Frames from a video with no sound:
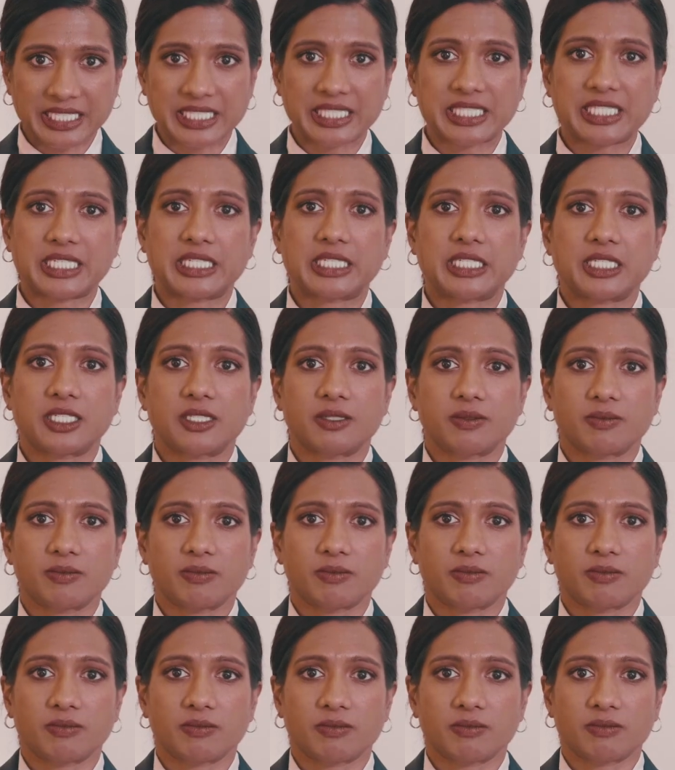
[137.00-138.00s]
still.
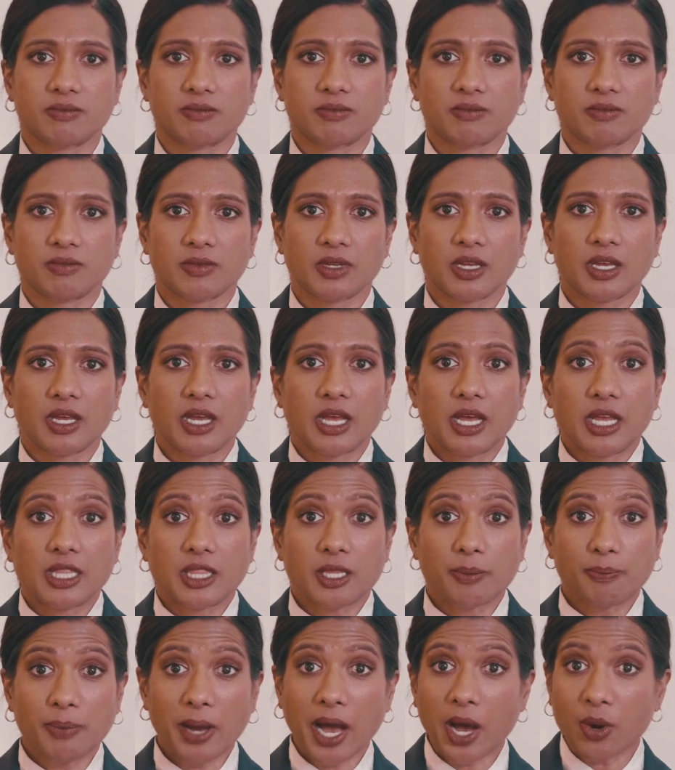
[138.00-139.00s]

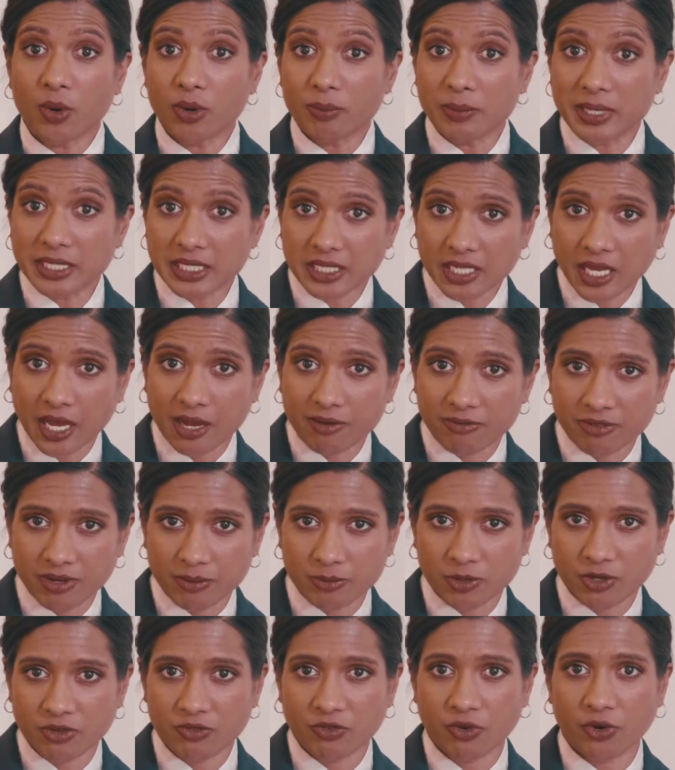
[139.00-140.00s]
The power must come from
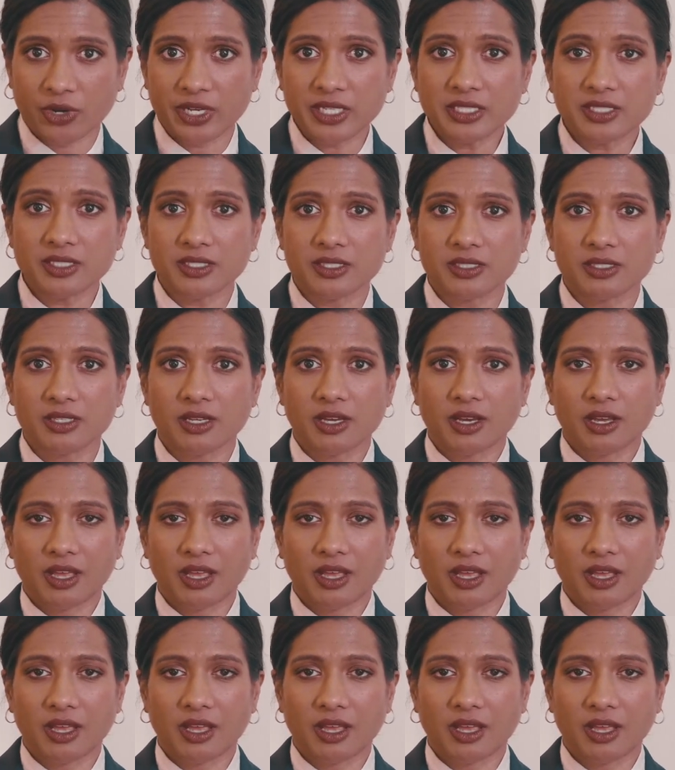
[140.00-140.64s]
your voice